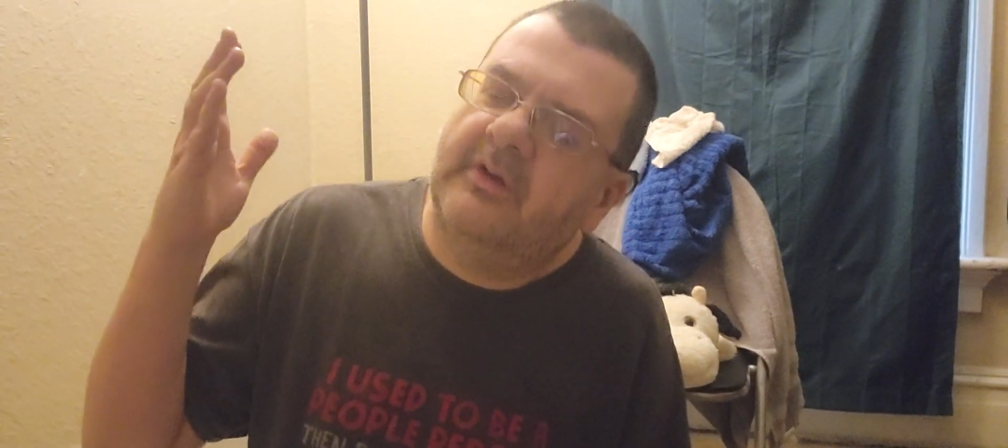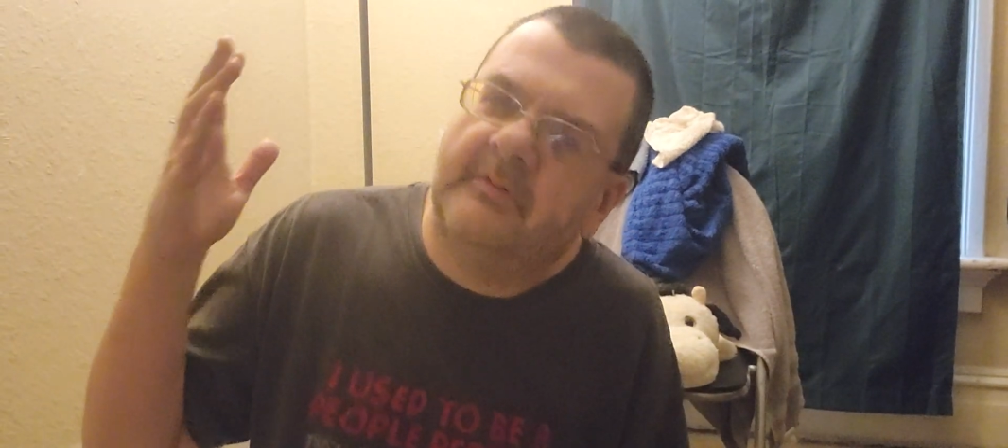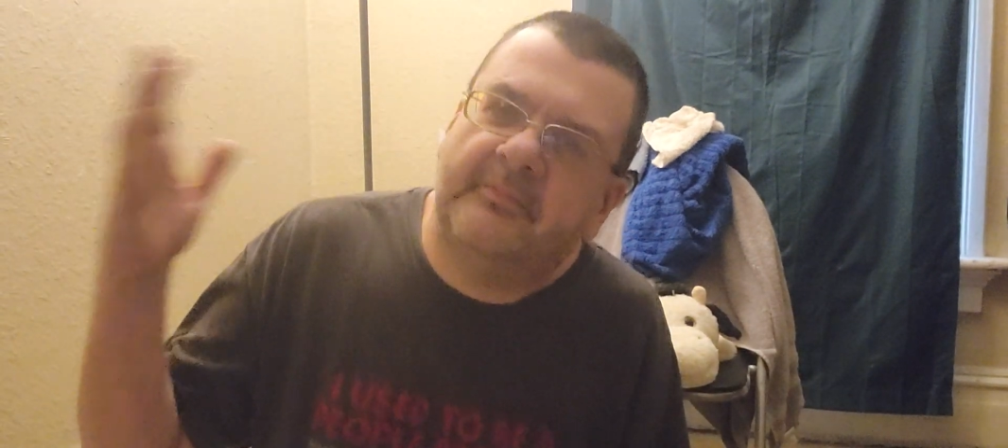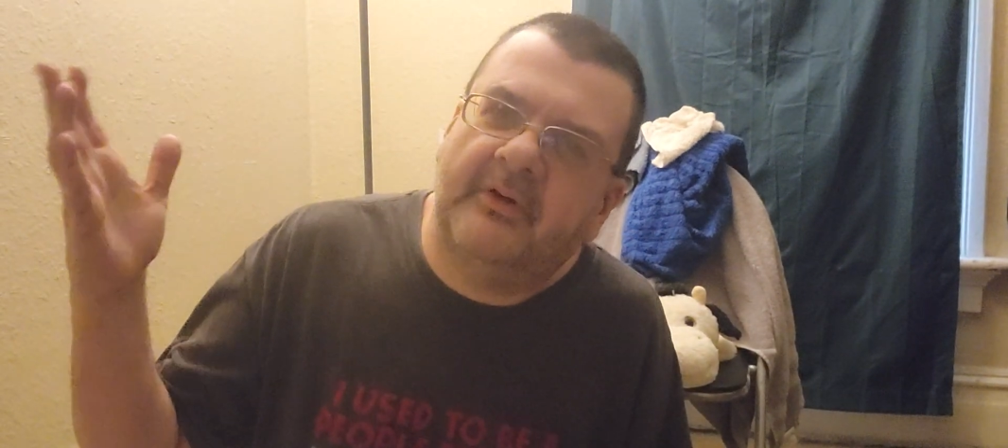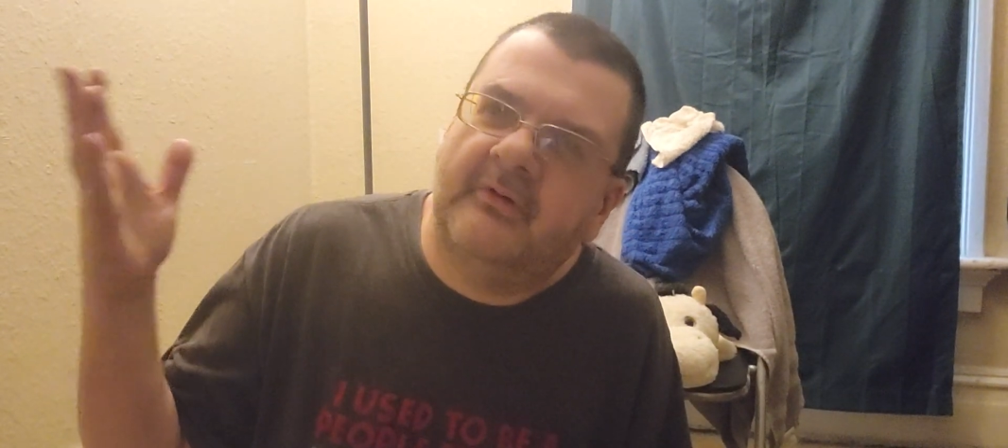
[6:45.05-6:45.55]

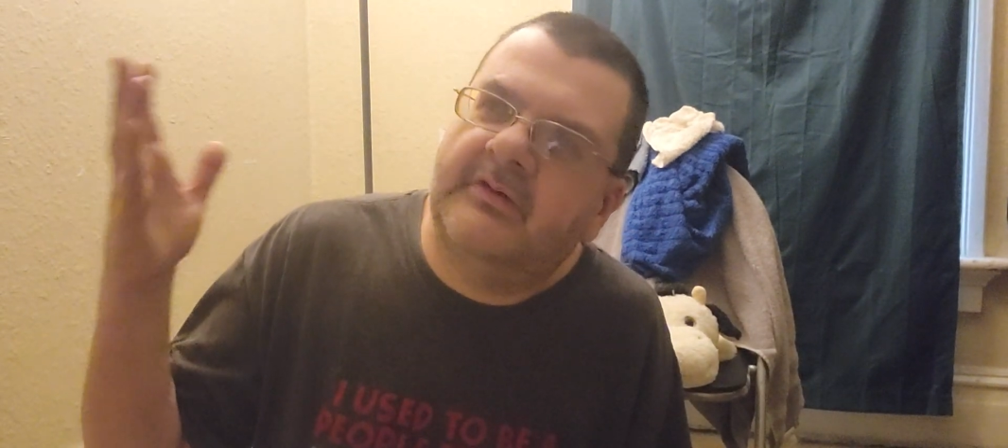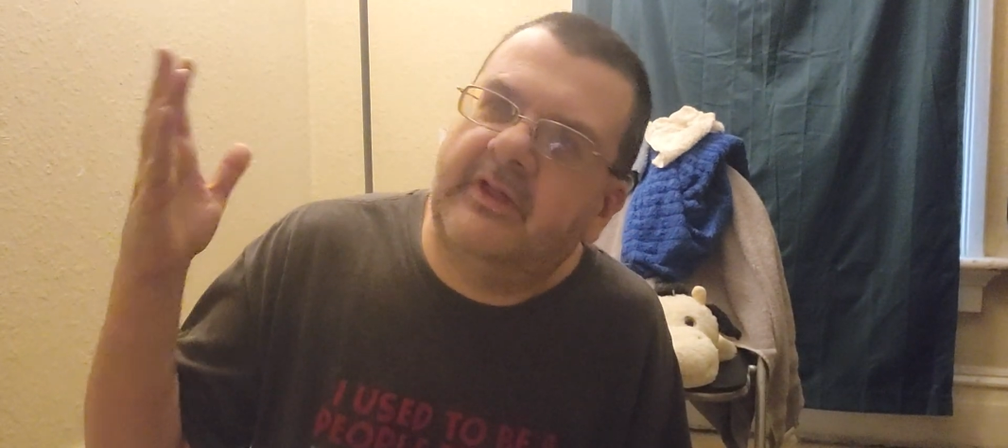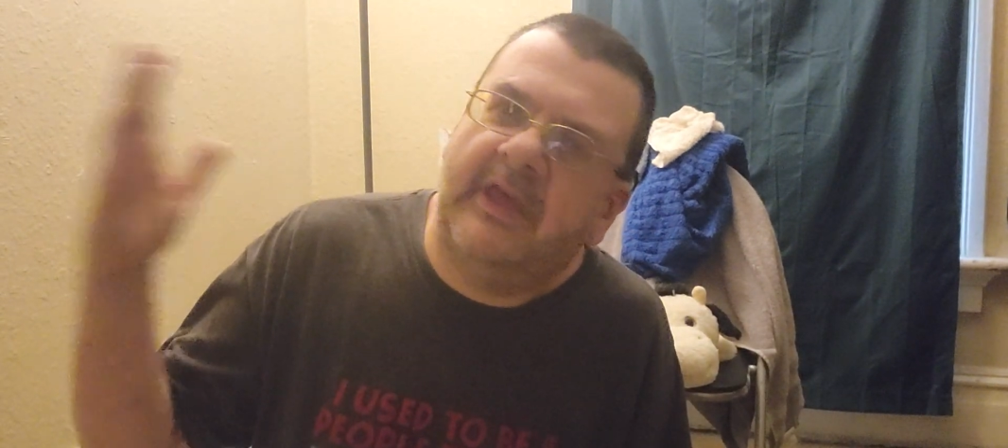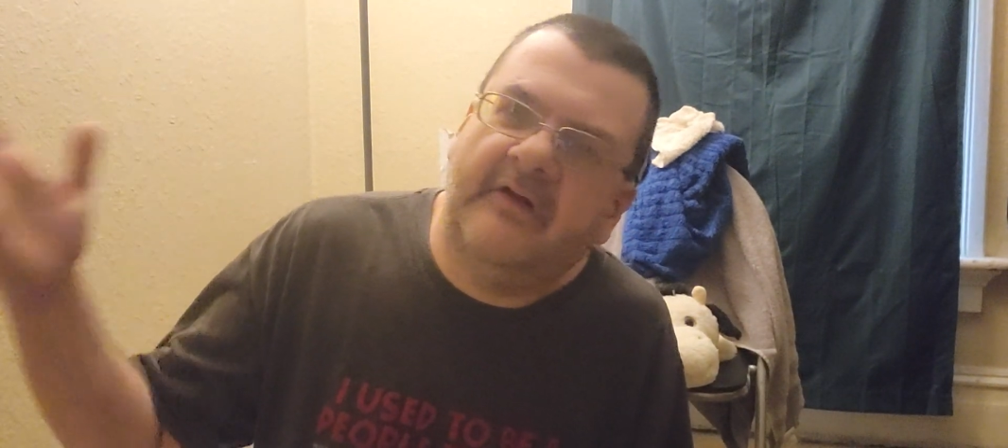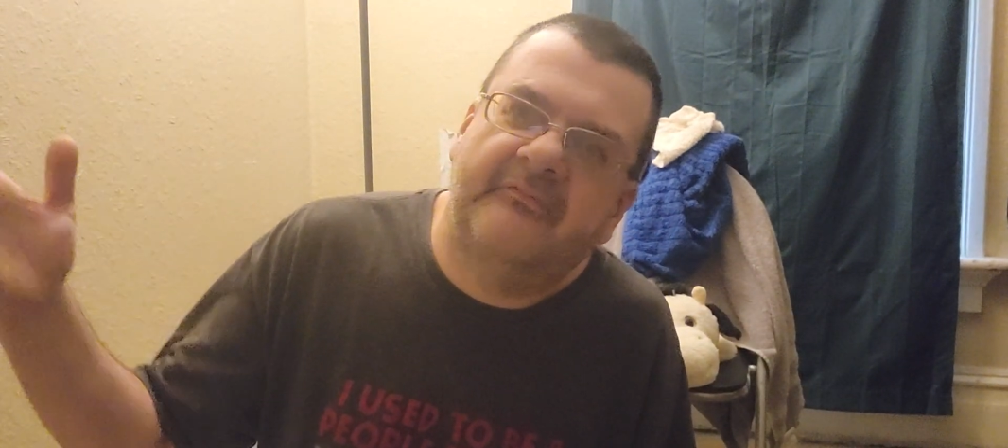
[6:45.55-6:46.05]

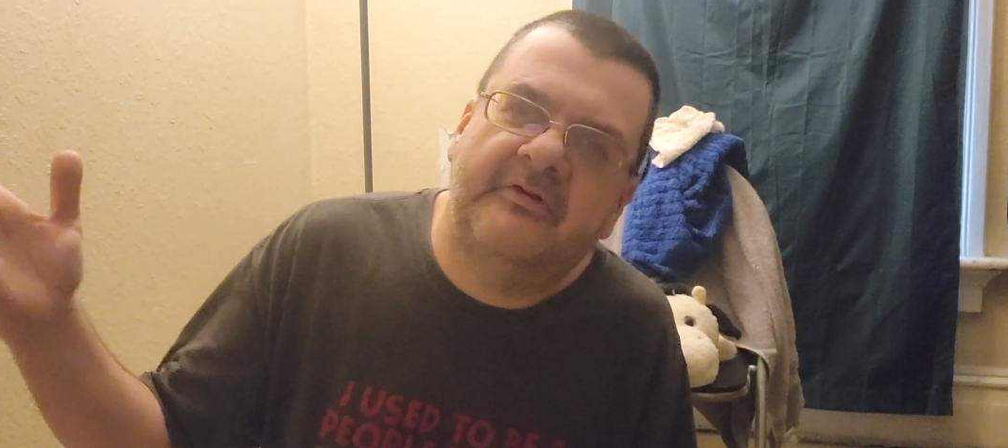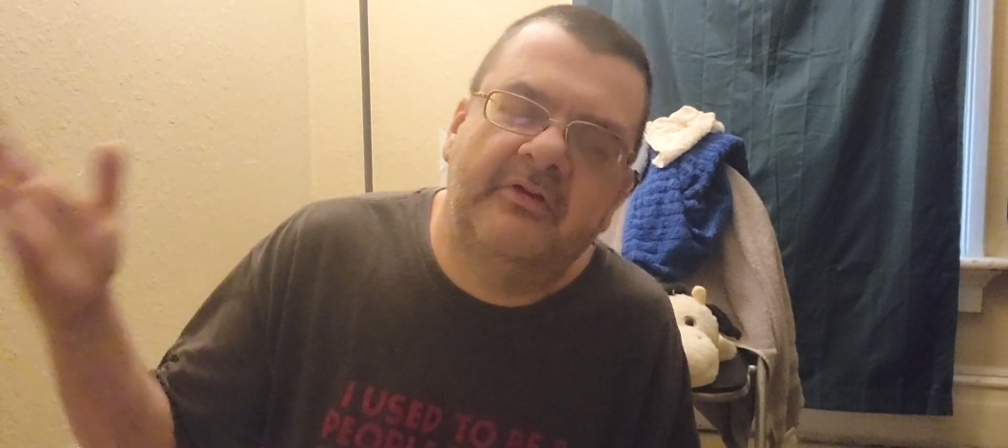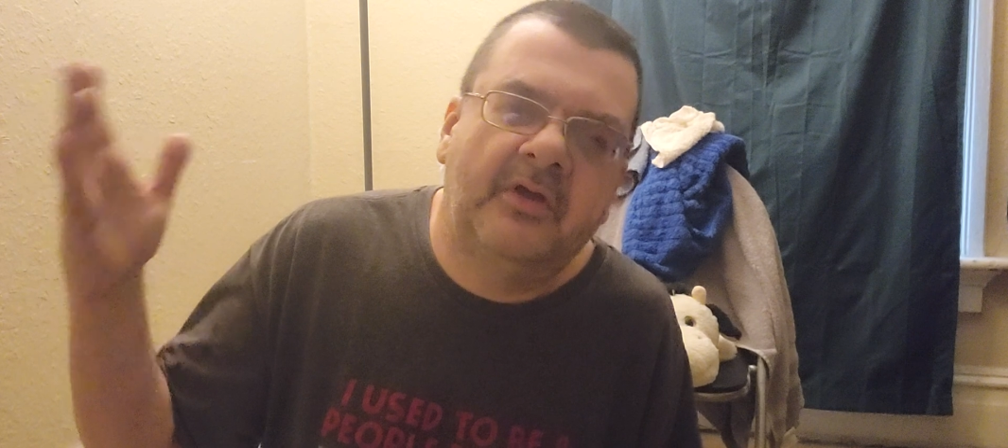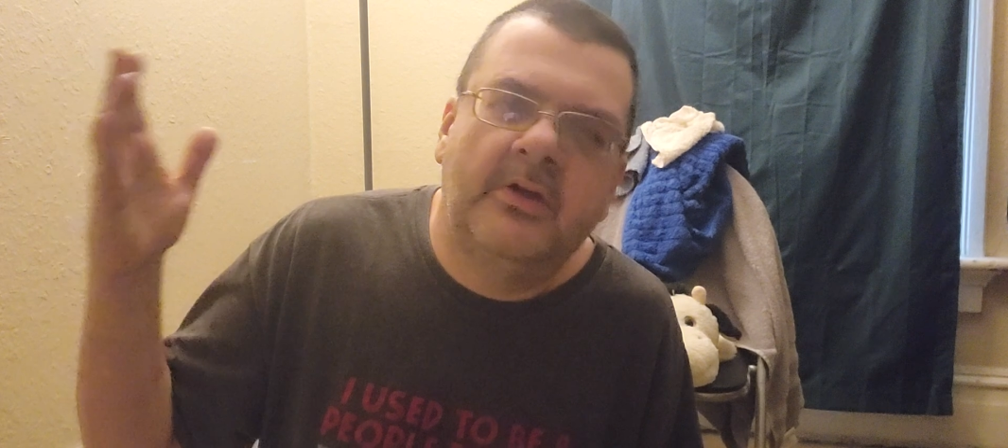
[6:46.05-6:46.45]
in heaven,